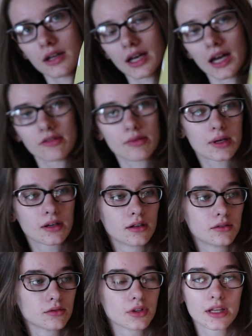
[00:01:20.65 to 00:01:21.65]
And I've been
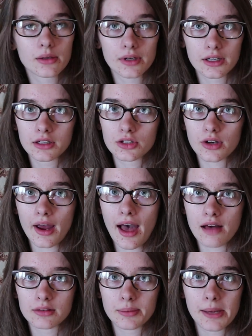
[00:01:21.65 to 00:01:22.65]
really wanting to try
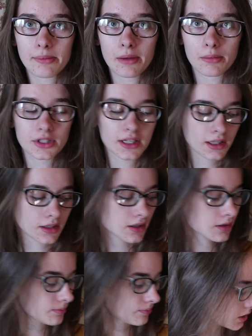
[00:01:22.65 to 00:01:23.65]
Alva Baby in
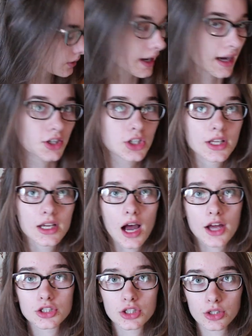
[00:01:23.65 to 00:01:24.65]
particular. So I actually
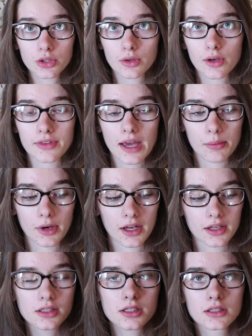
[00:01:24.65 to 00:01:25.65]
got two of that
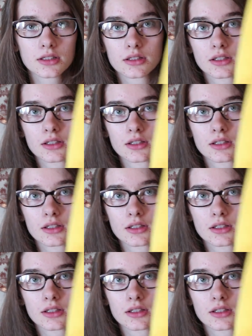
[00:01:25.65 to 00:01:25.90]
brand.